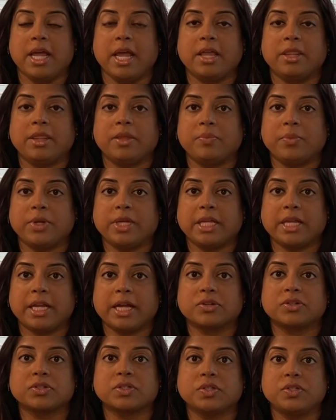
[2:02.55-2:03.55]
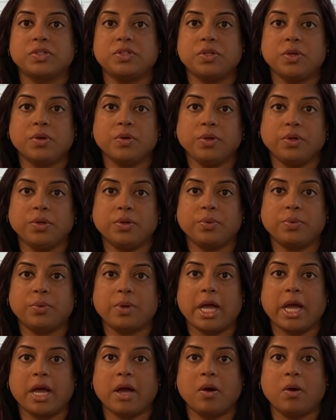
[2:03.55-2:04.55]
and then we can actually show you
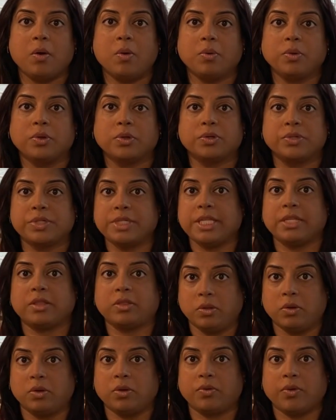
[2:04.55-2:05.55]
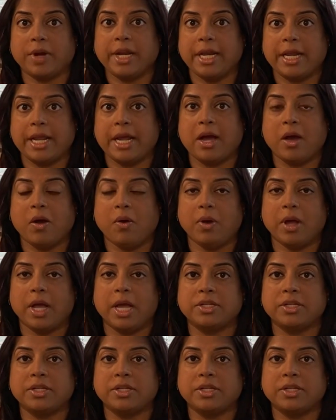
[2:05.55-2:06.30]
how your teeth look right now